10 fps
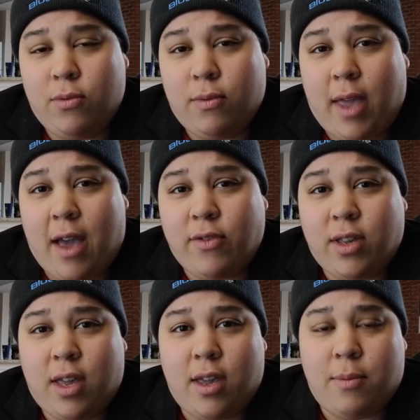having
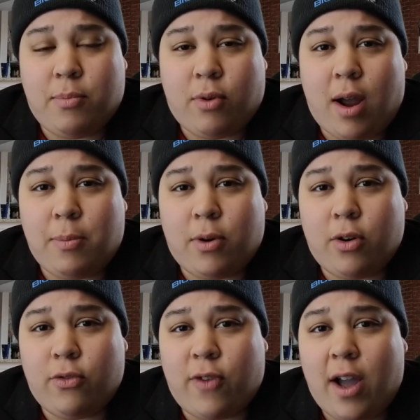a proper
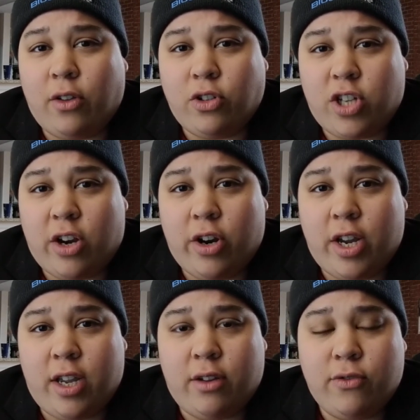file
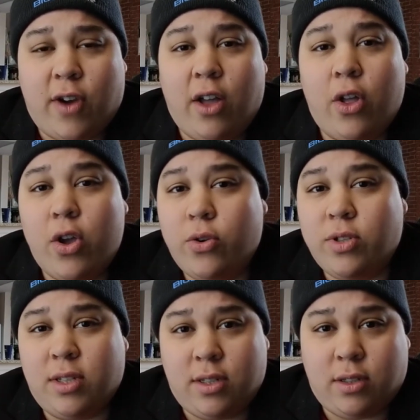sharing, file
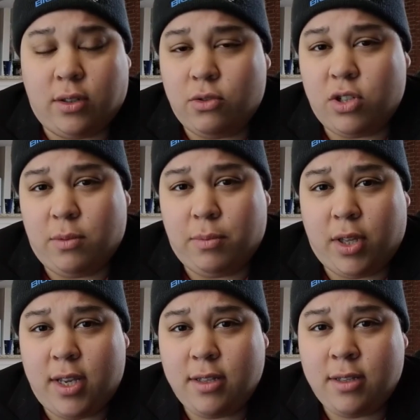hosting solution in
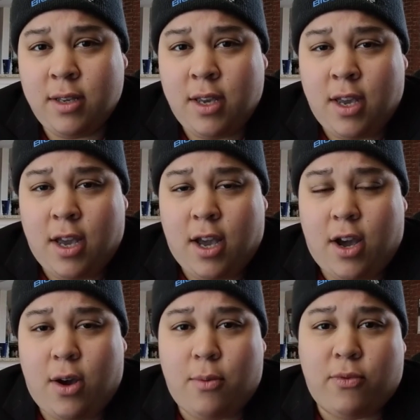place.
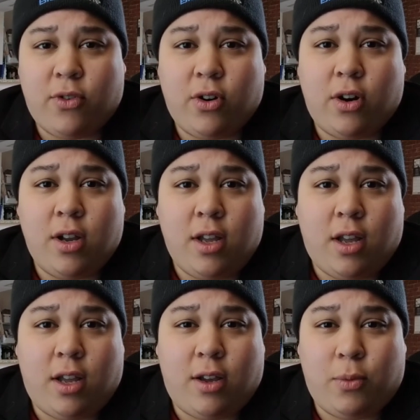We're
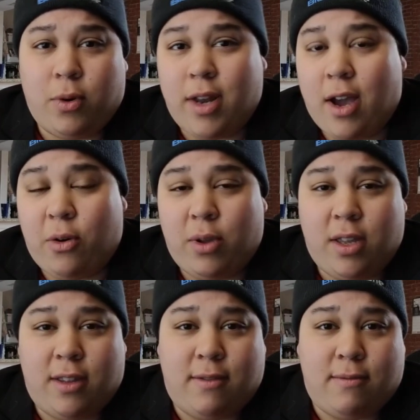now
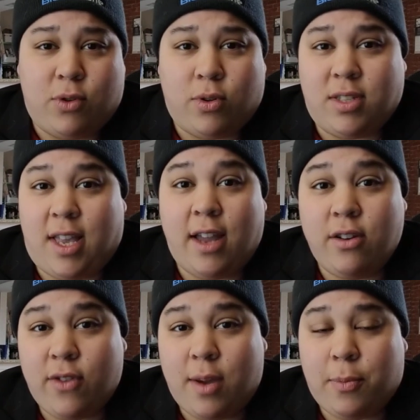towards the end
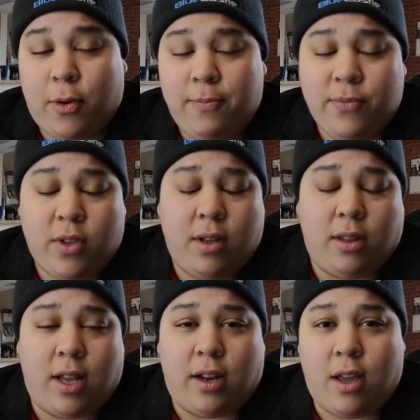of April. A
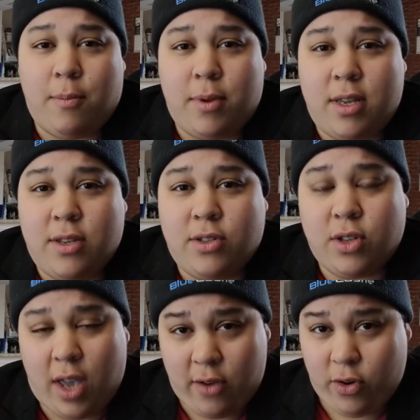lot of companies
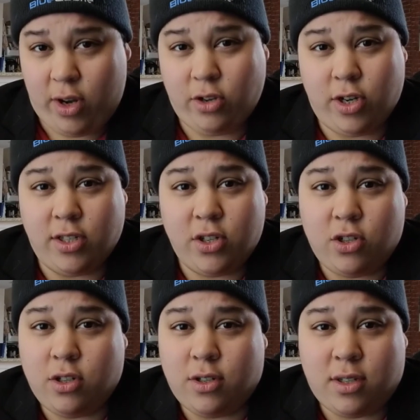have already
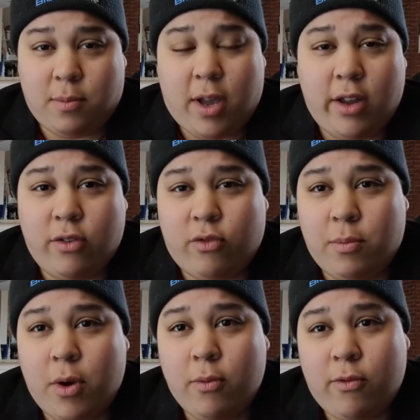transitioned to some kind of
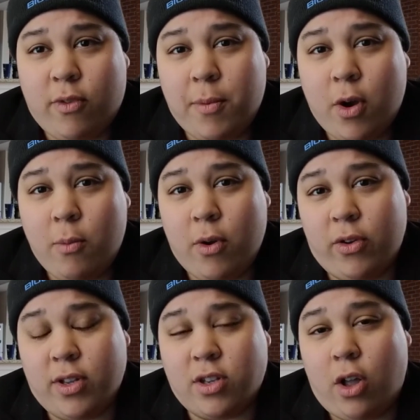remote from home,
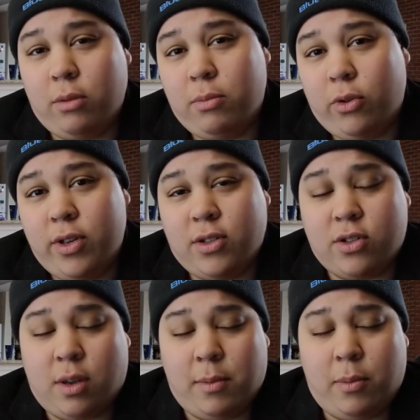whether it's all employees or
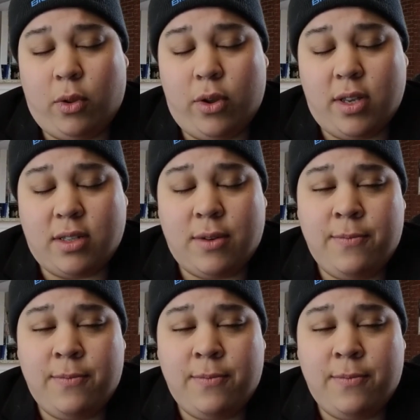some employees.